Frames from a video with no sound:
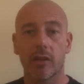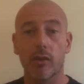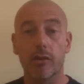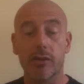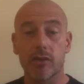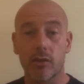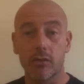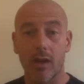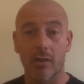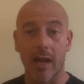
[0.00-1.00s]
The authors
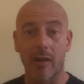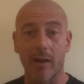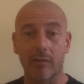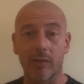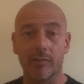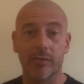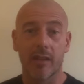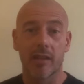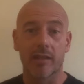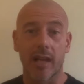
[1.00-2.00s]
do note, however,
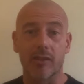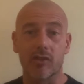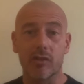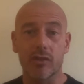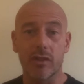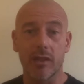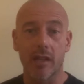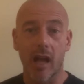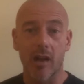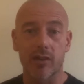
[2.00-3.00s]
that due to the
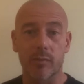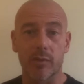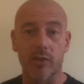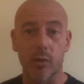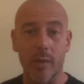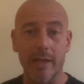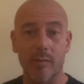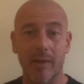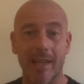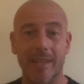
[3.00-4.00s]
large
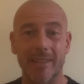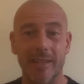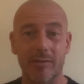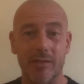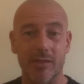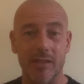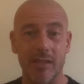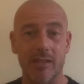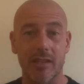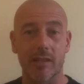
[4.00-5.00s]
between-player
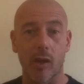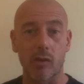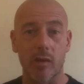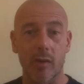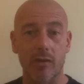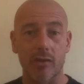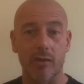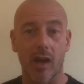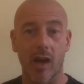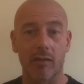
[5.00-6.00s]
differences in locomotor
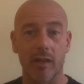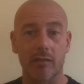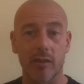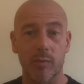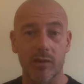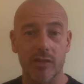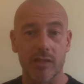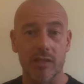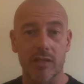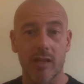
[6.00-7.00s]
and heart rate
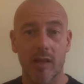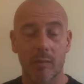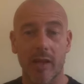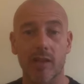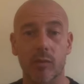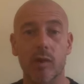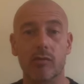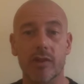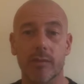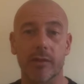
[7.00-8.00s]
responses, players
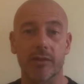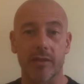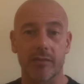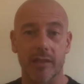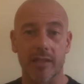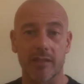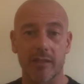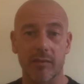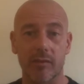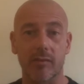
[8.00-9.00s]
will respond differently to
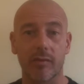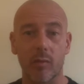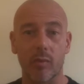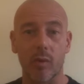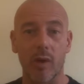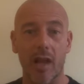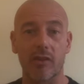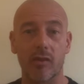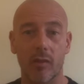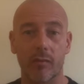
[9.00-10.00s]
different football
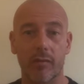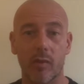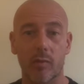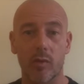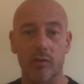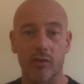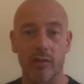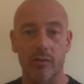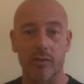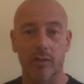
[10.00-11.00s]
and non-football
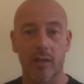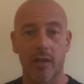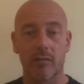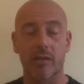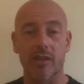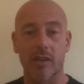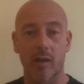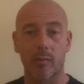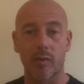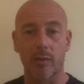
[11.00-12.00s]
drills. For
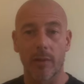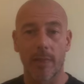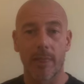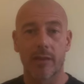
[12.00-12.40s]
example,